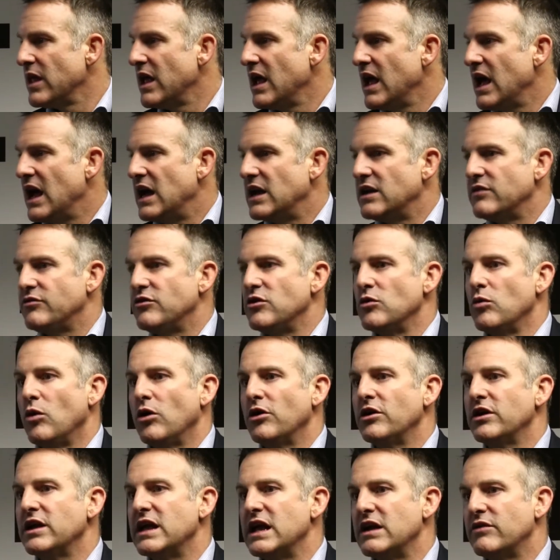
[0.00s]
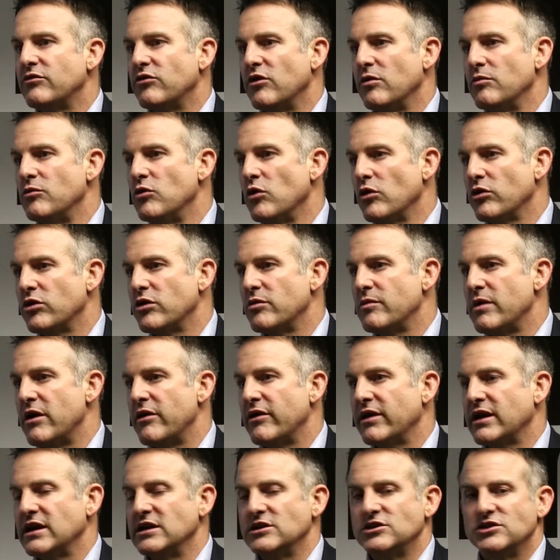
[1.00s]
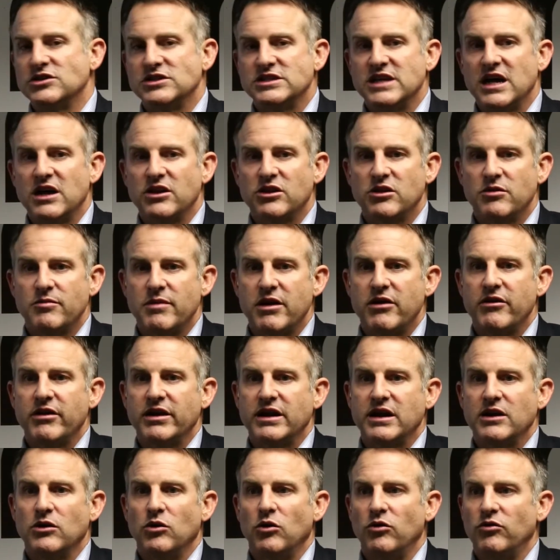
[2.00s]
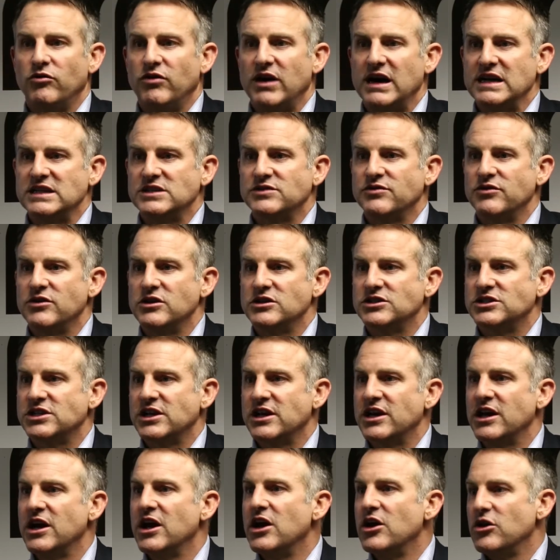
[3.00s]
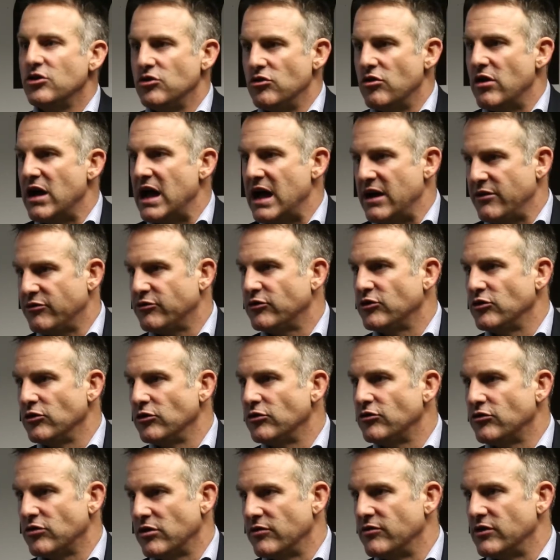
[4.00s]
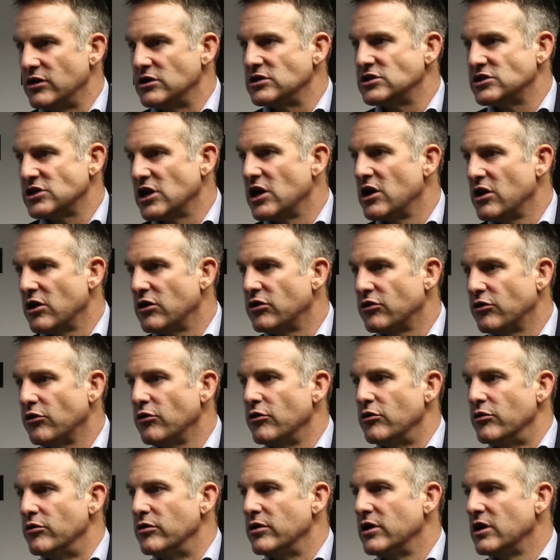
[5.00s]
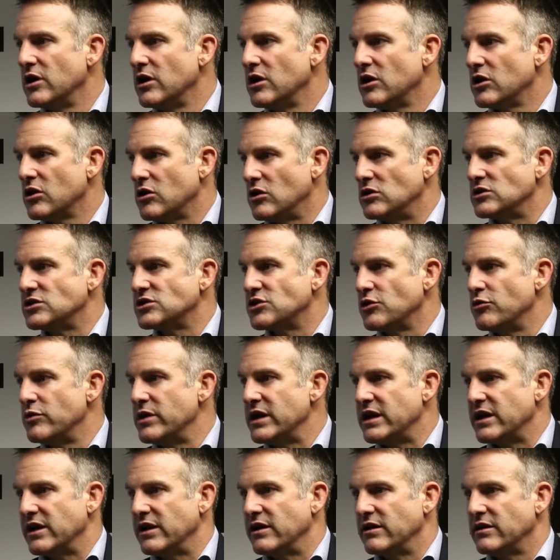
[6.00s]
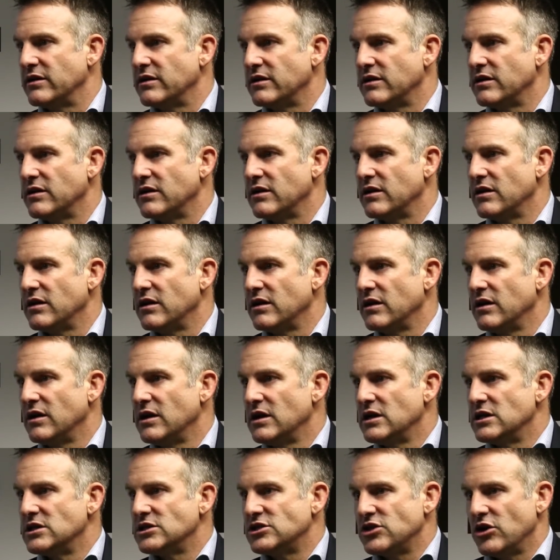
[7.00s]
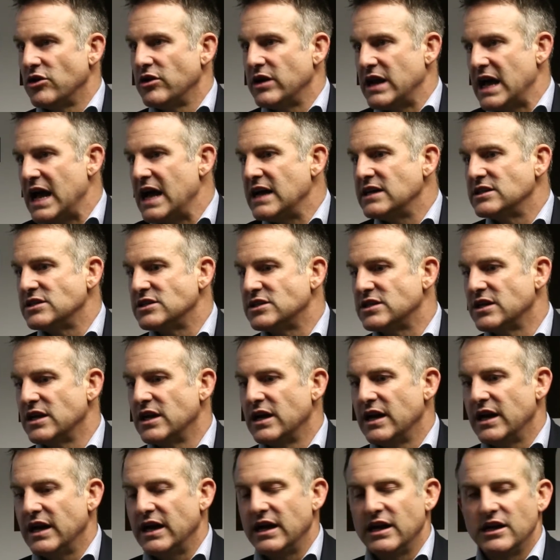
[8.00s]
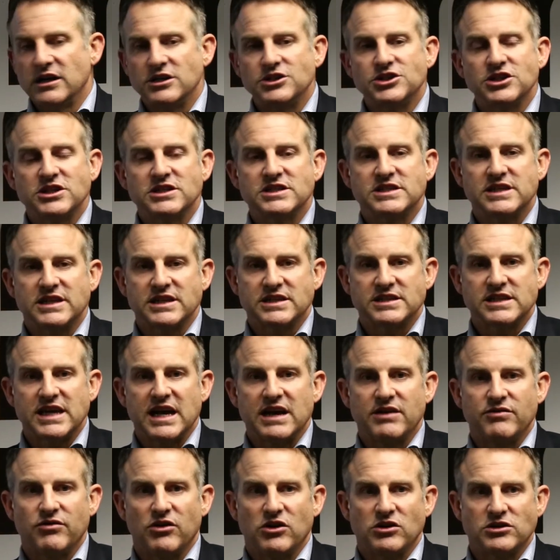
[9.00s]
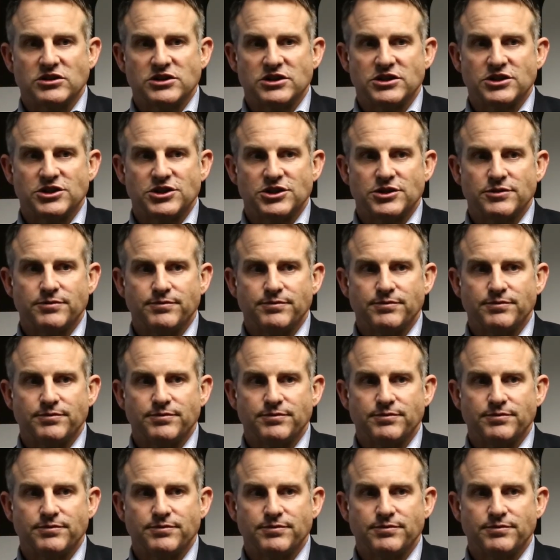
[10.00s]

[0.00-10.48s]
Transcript: and if you want to get from North America to South America or vice versa, you have to traverse through Costa Rica. So it has a logistics advantage.